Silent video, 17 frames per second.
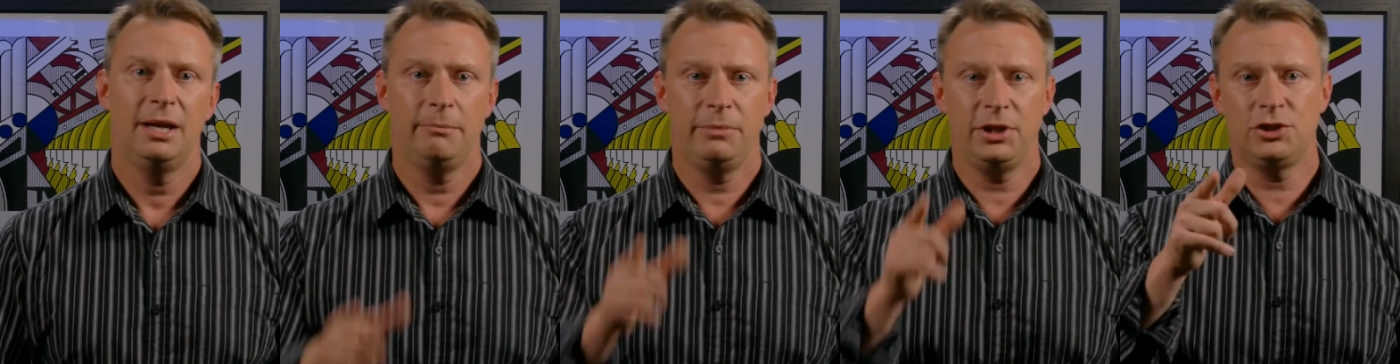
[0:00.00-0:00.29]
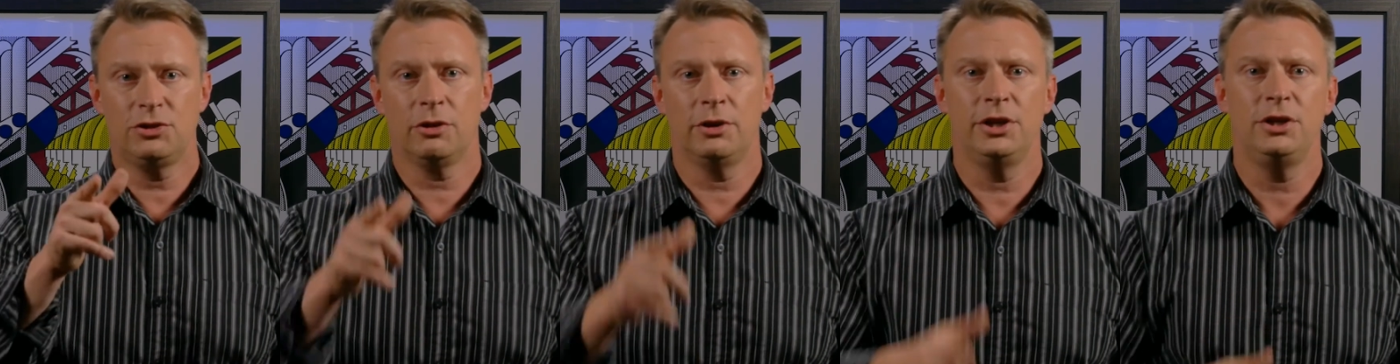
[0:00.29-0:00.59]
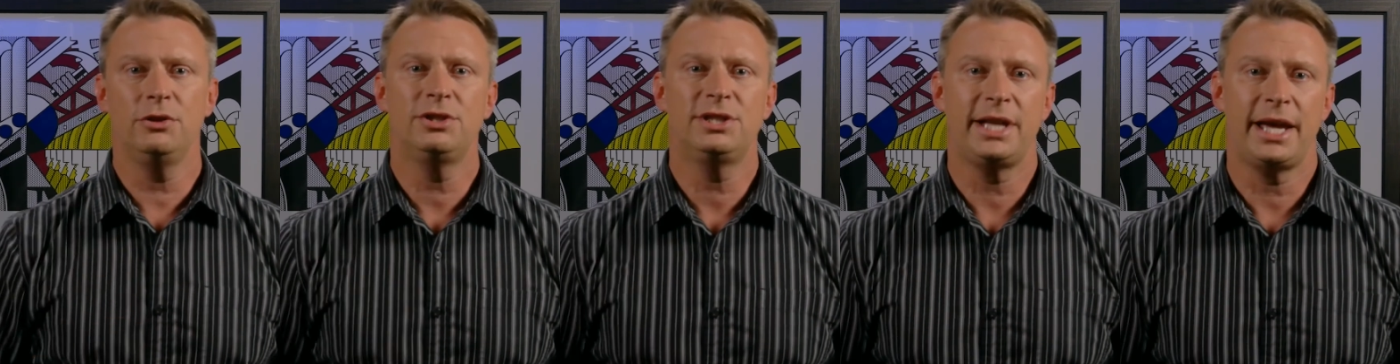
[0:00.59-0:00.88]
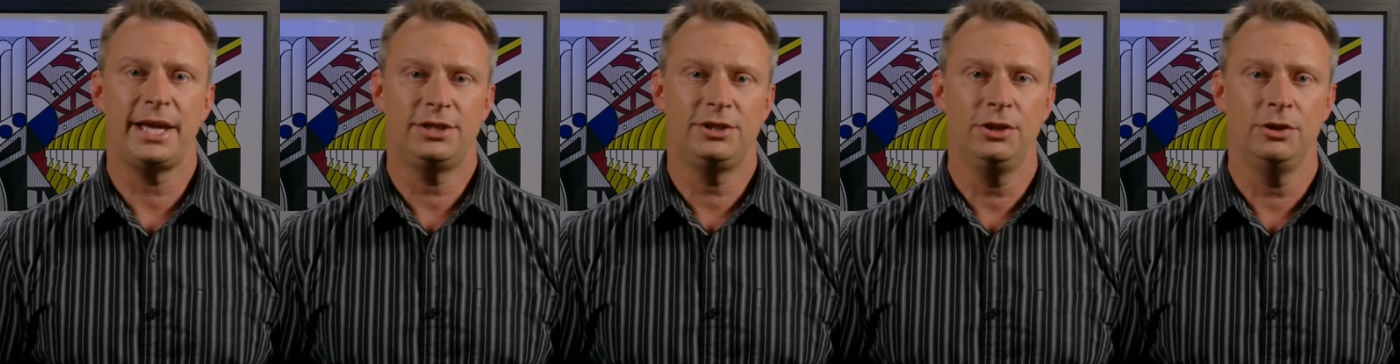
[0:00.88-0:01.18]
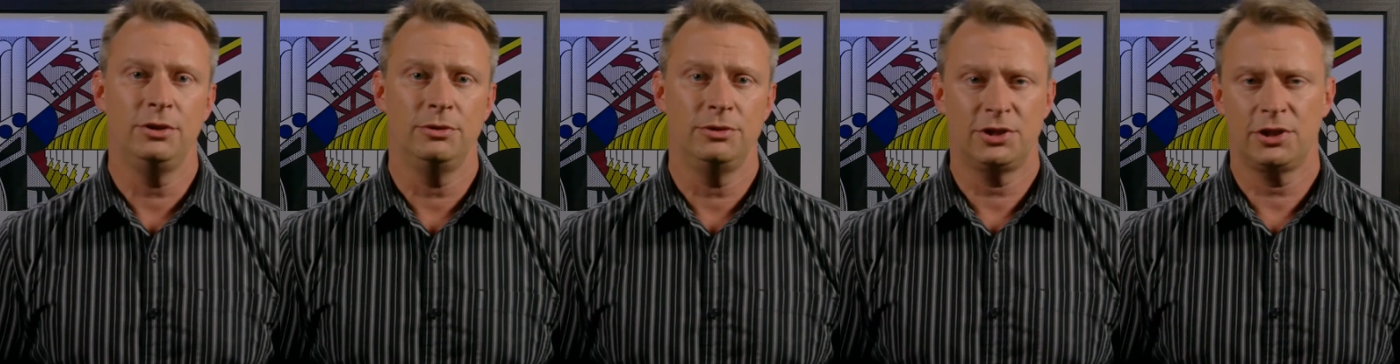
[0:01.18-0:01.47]
Be sure you stay
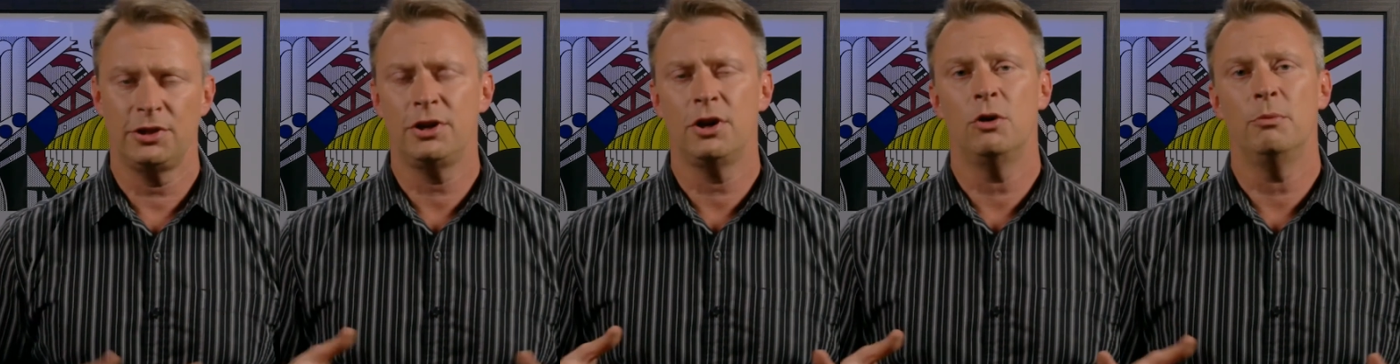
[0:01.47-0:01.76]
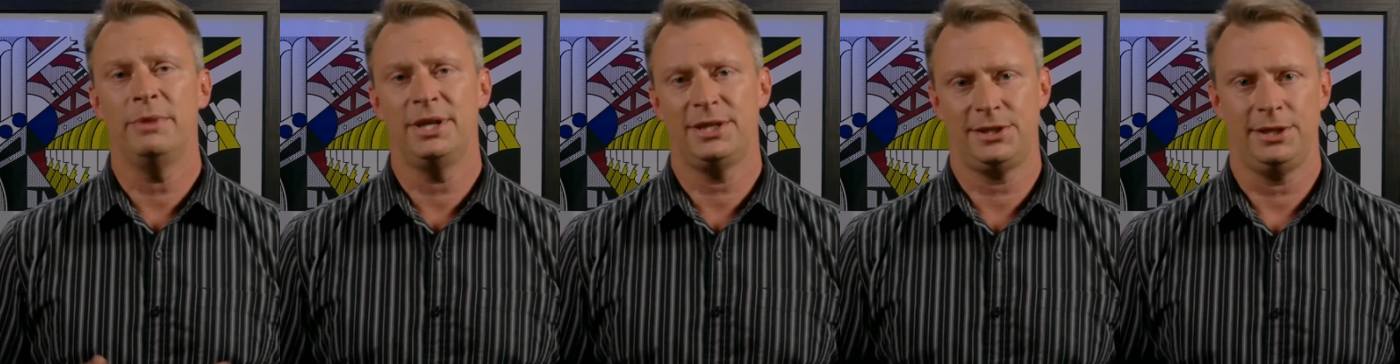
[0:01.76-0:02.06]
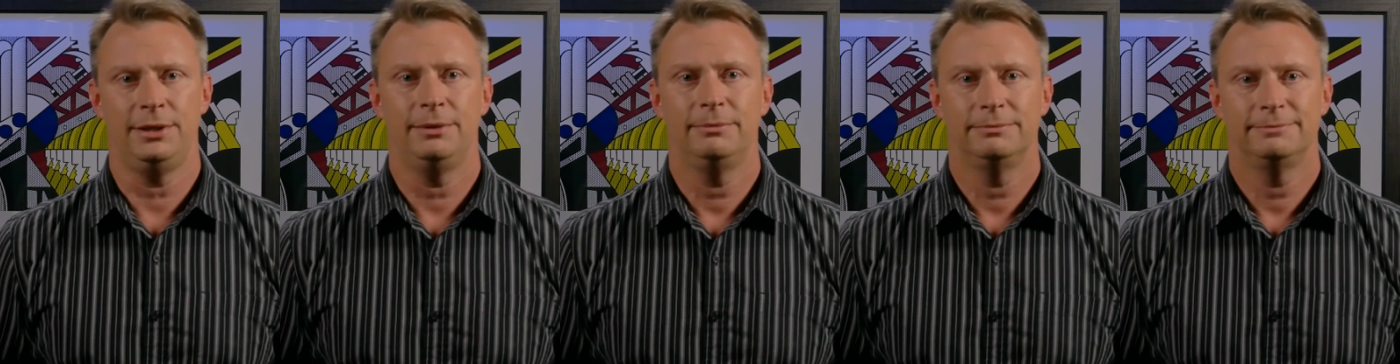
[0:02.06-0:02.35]
tuned so you don't miss it.